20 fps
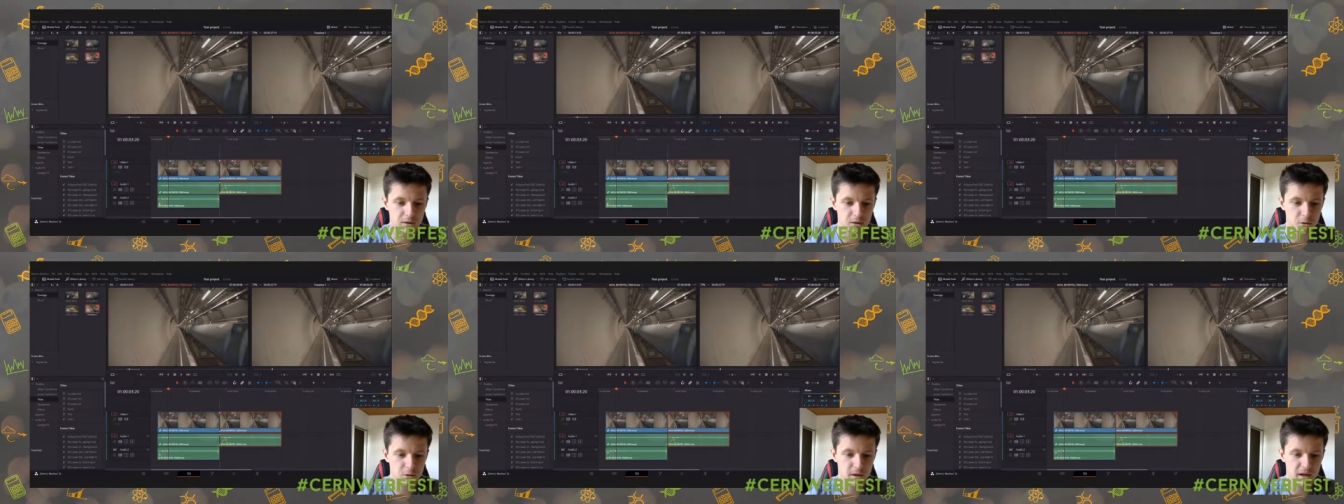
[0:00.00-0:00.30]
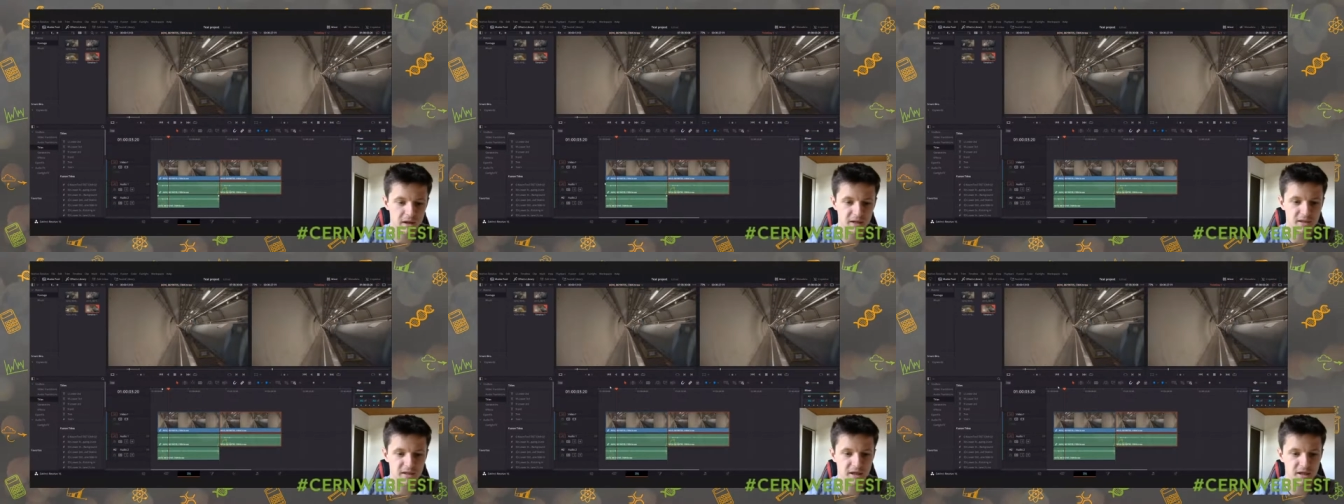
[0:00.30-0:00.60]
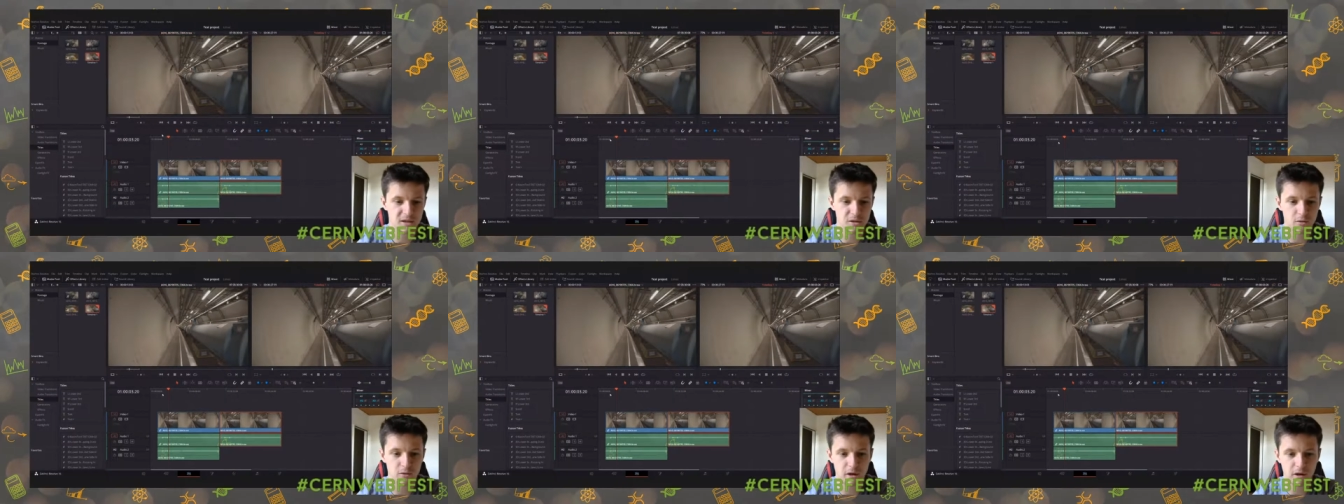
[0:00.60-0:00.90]
tracks
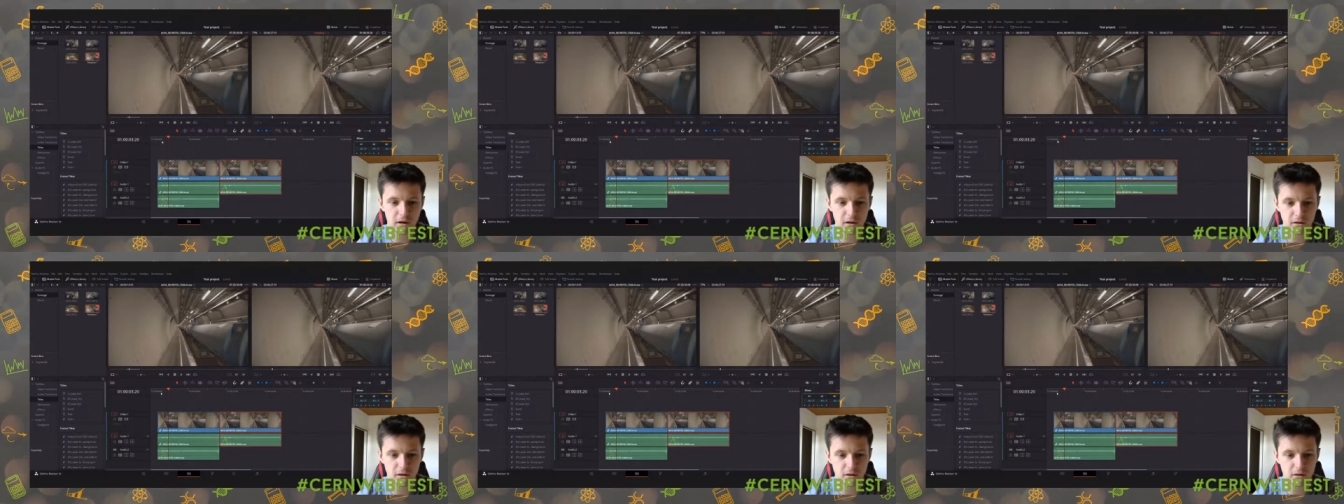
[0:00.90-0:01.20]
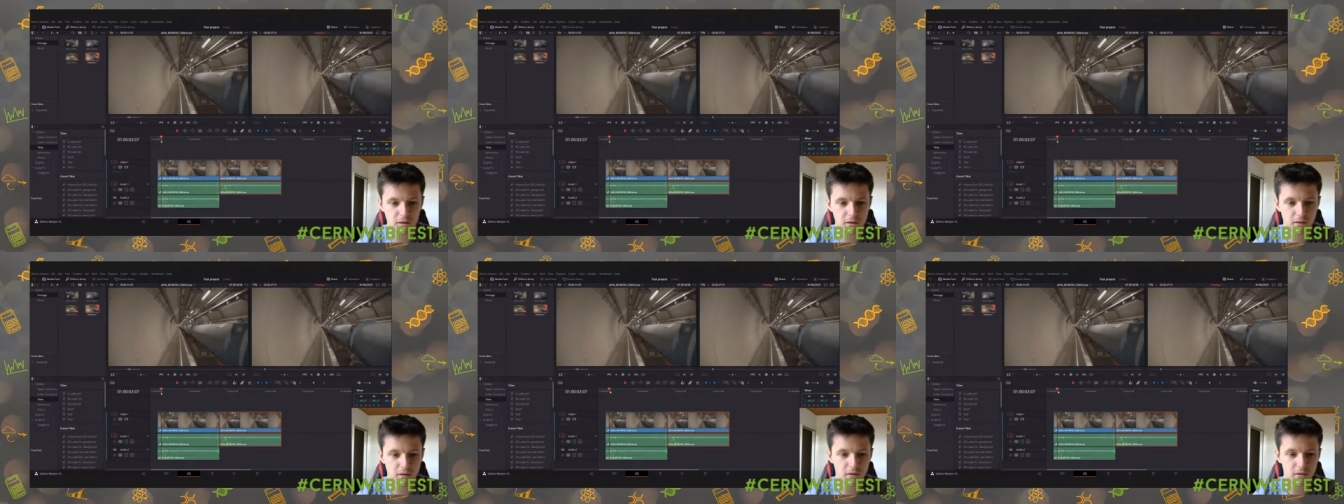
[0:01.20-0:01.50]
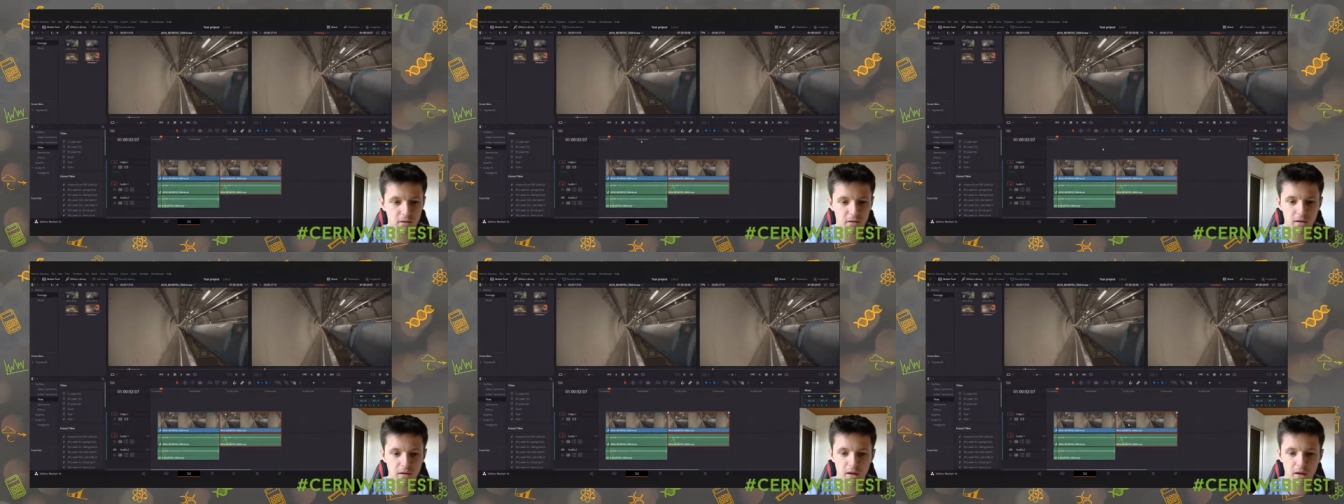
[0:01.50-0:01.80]
as you like,
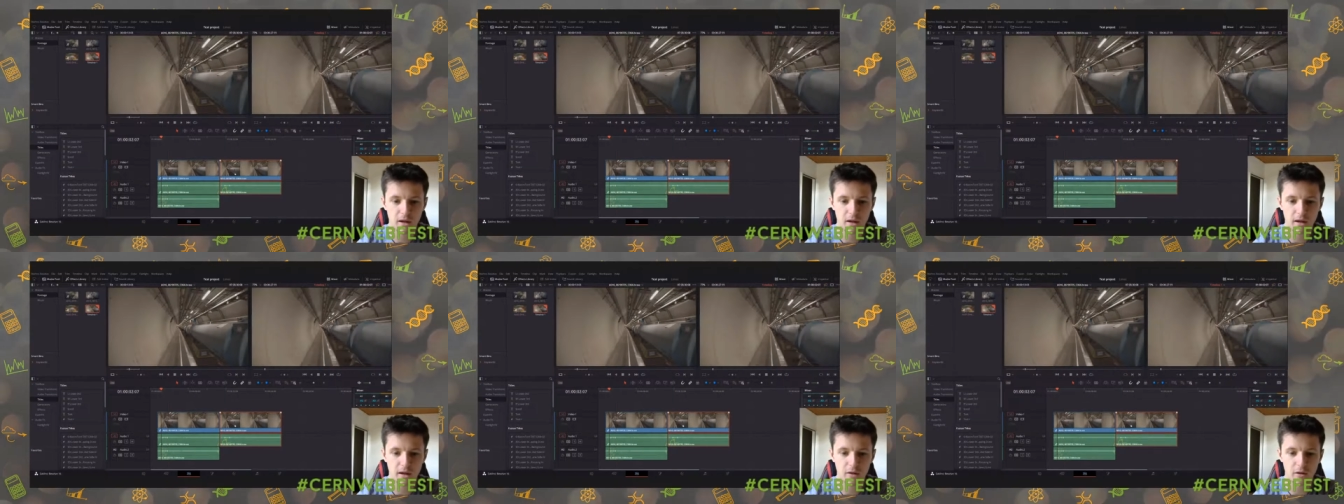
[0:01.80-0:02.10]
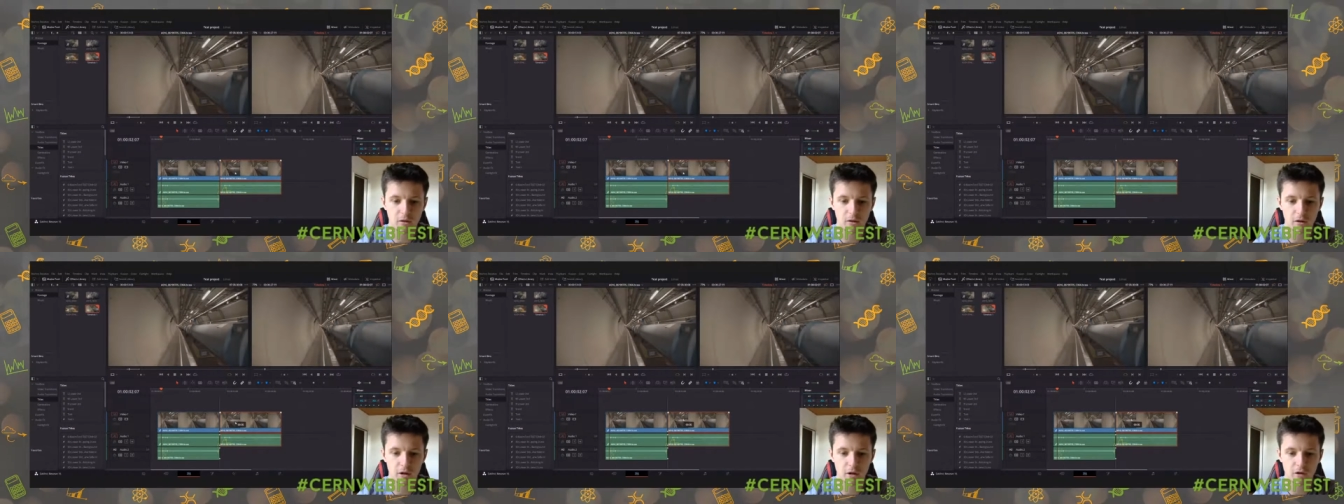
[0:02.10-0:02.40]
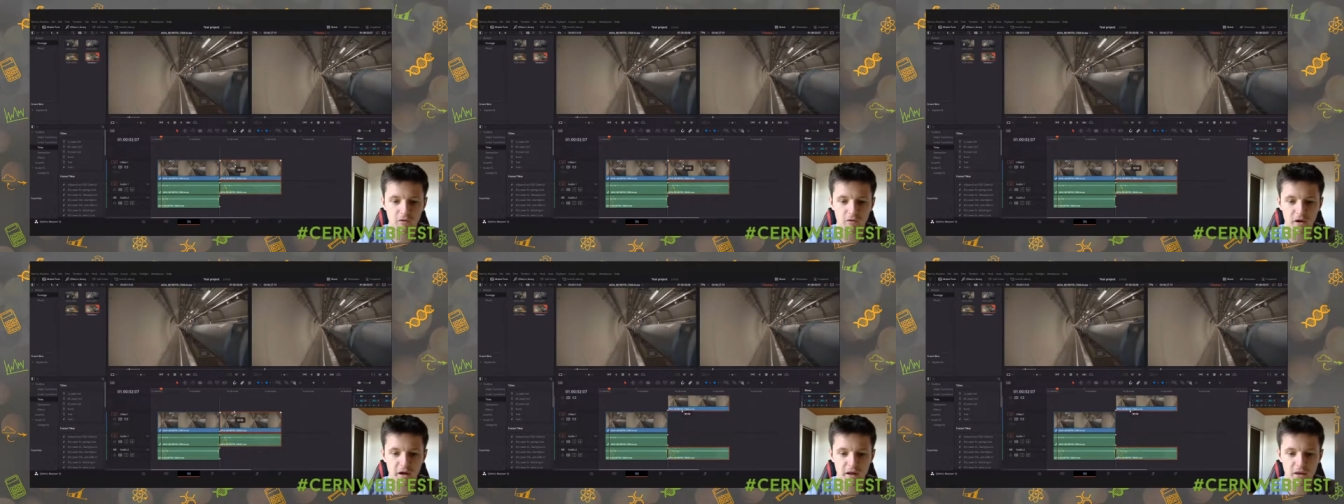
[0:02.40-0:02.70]
and you can
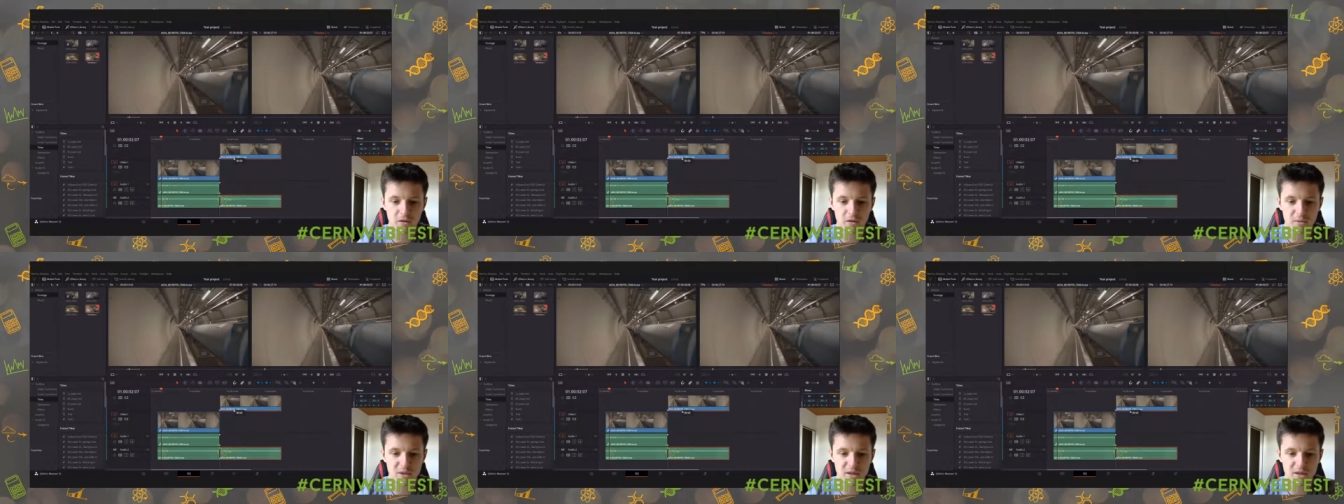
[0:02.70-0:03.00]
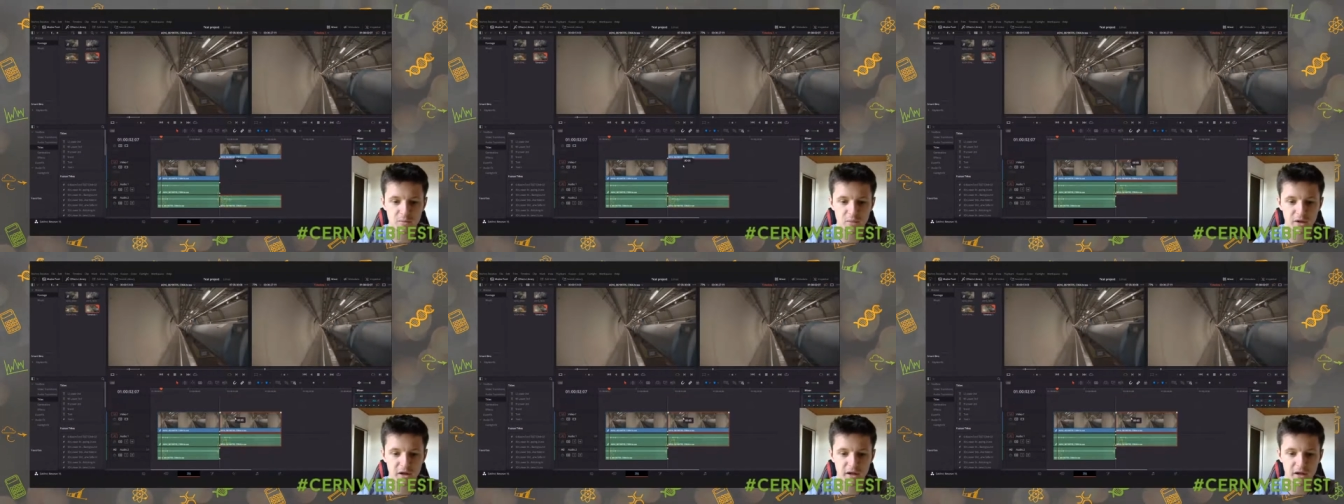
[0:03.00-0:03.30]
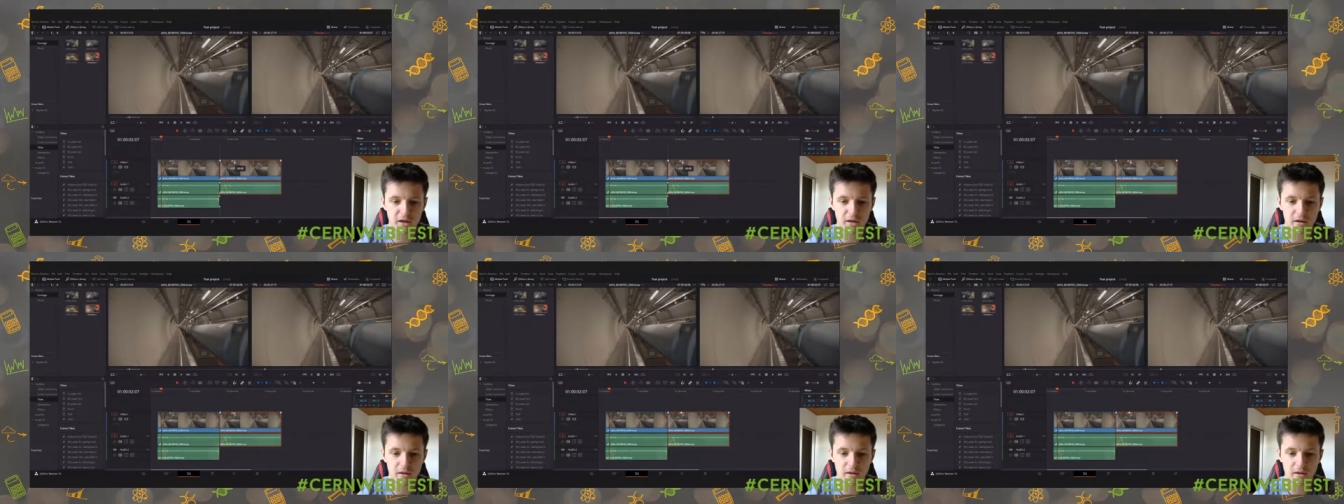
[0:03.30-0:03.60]
overlay them
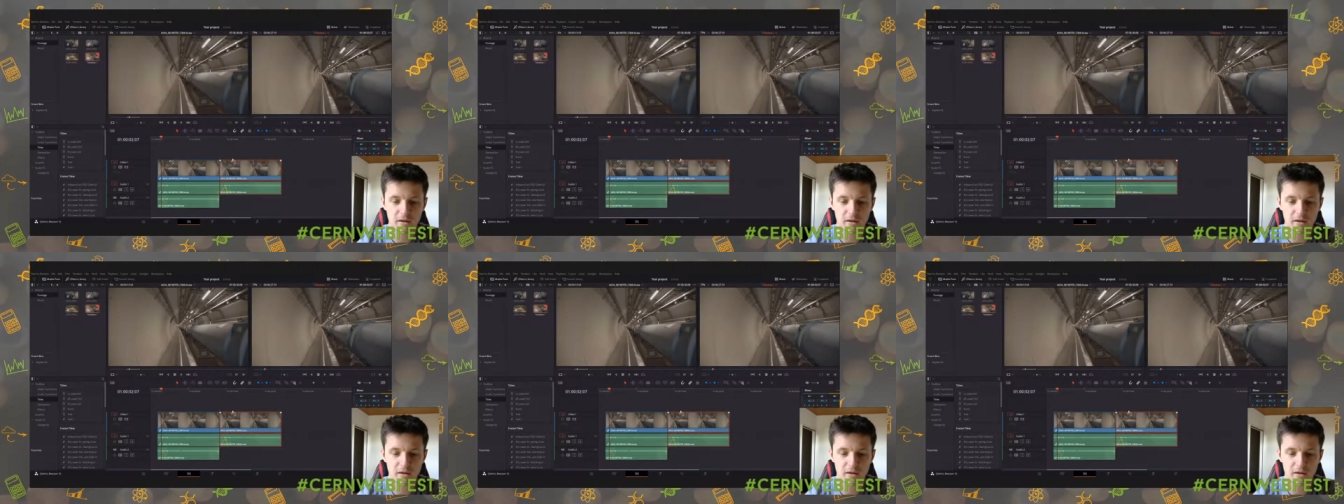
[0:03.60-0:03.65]
simply.